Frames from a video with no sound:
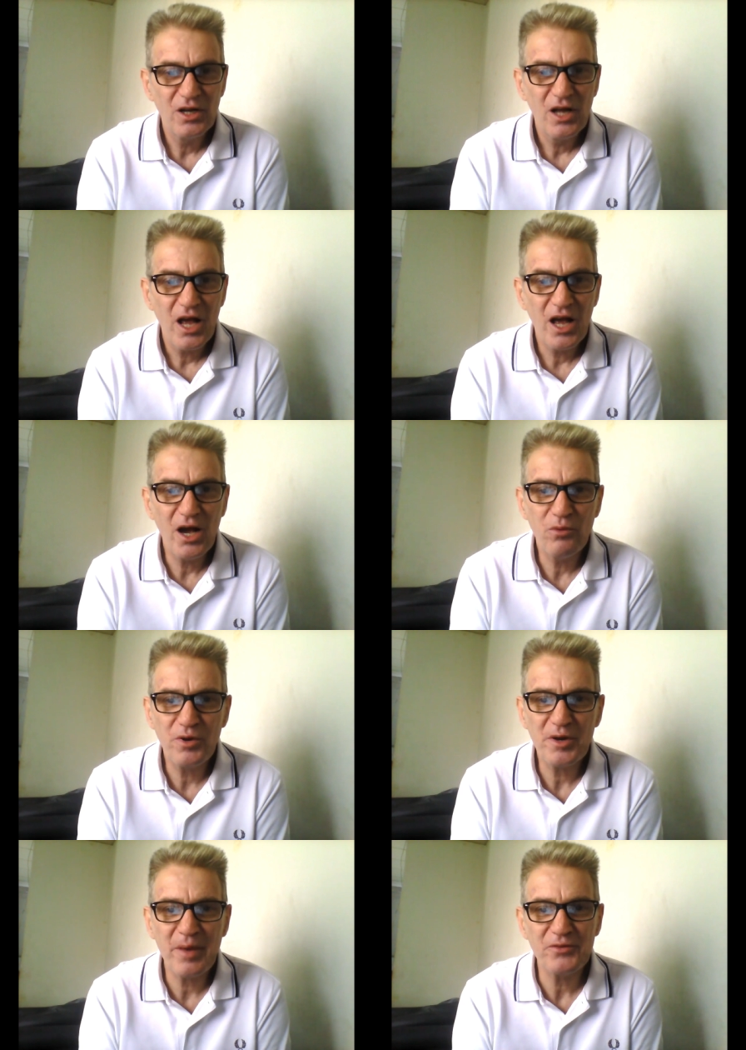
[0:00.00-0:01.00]
What
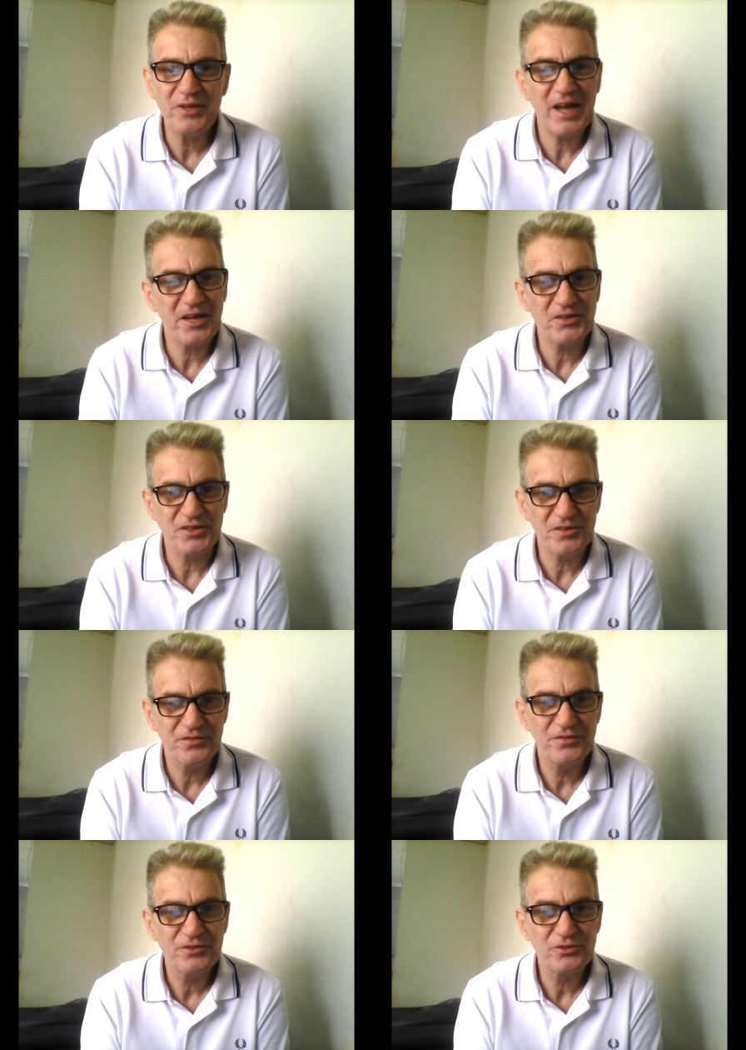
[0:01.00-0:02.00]
about the negative?
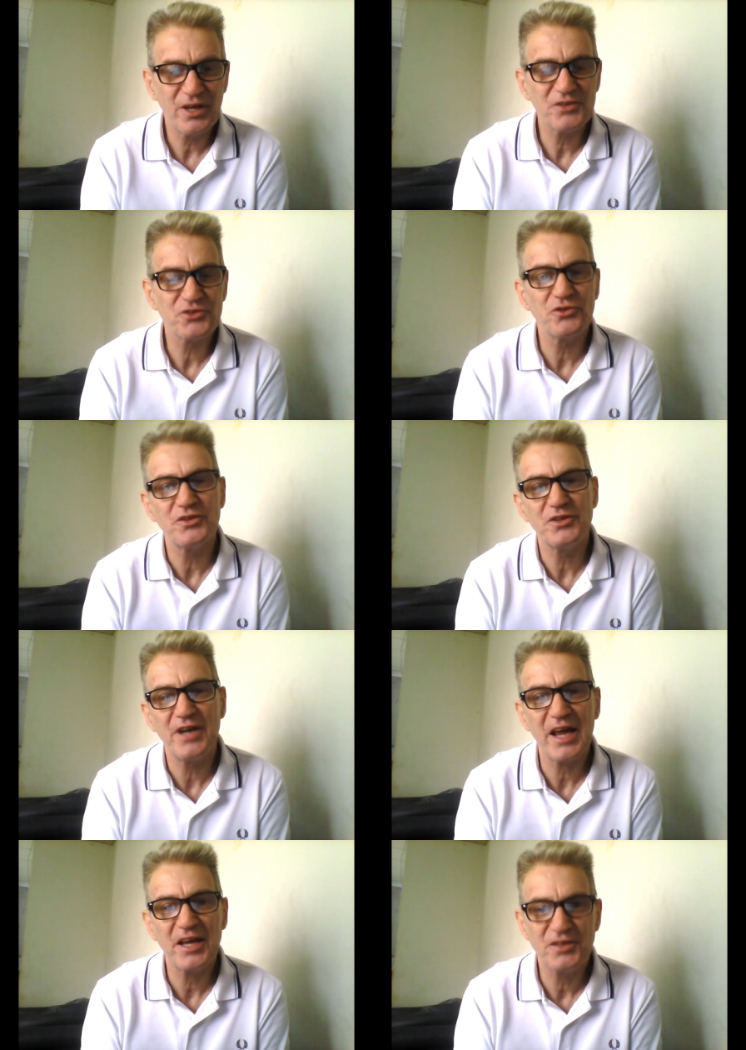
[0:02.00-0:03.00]
To answer in the
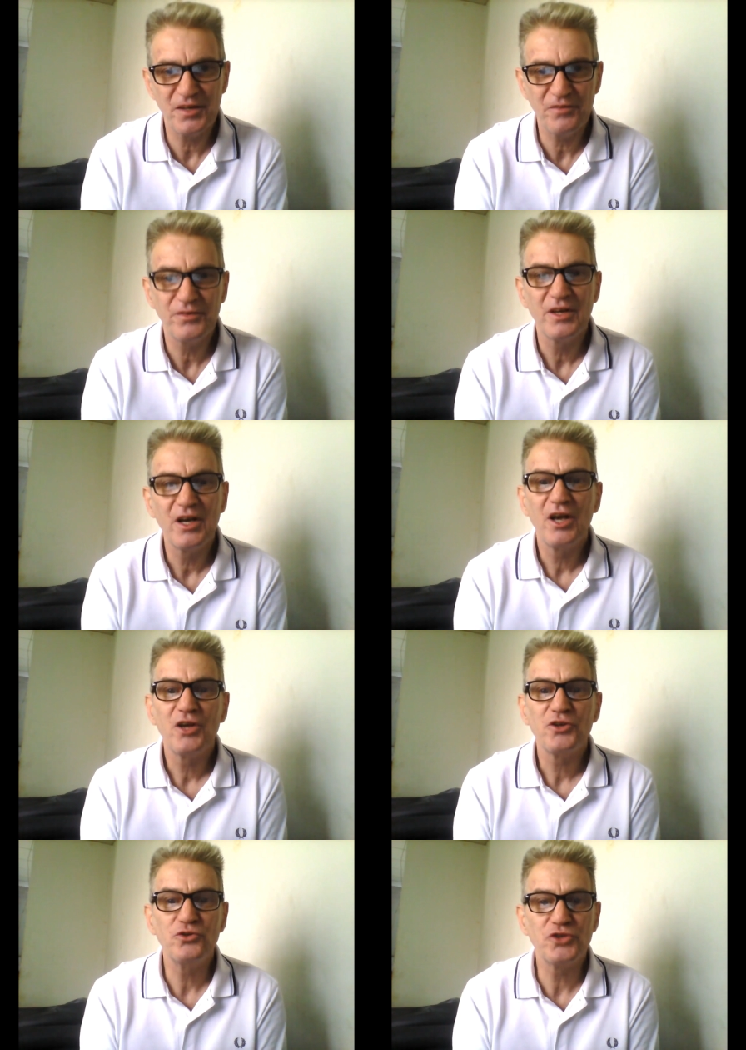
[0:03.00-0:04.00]
negative,
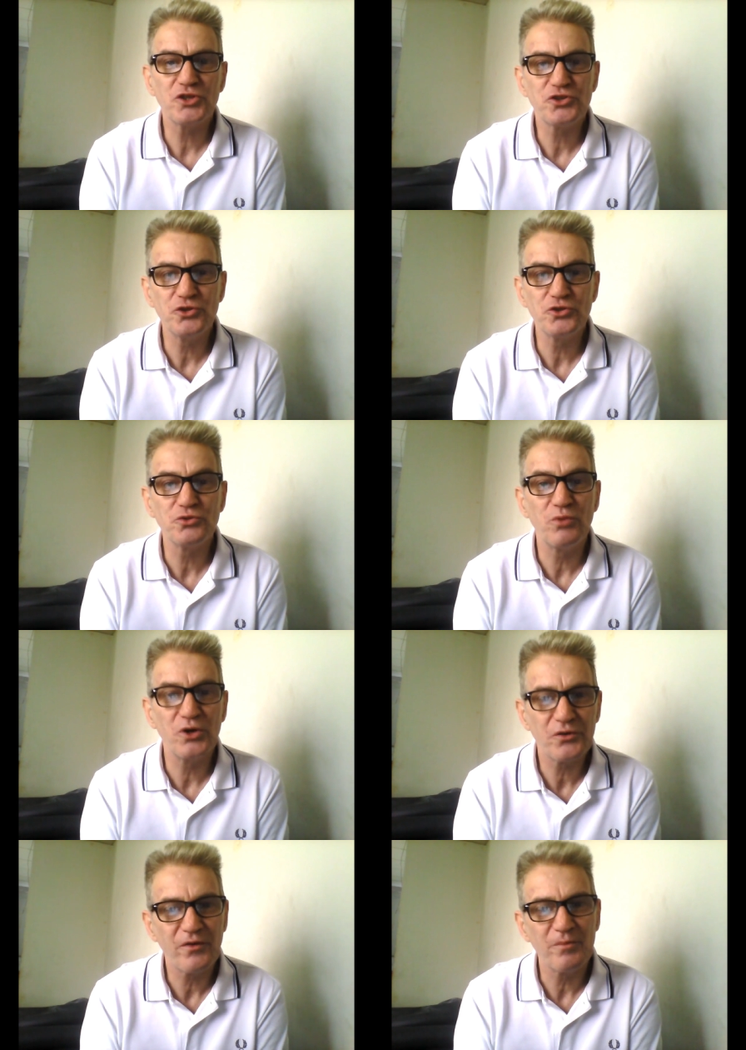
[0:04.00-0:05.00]
you just use a word
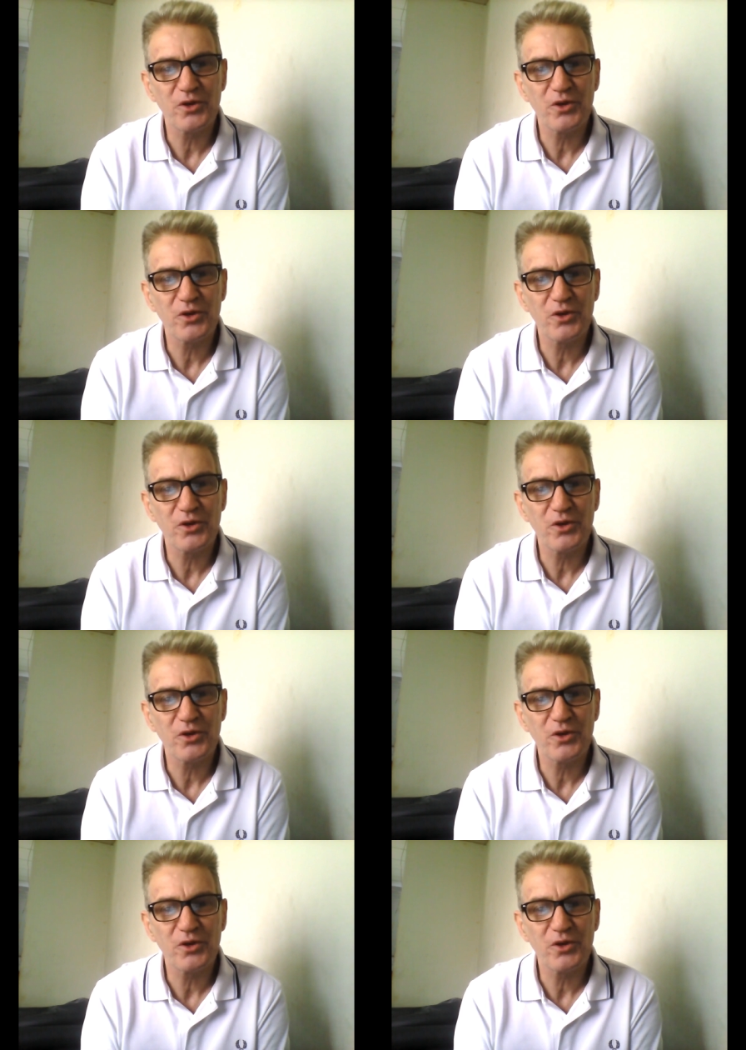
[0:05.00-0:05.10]
from the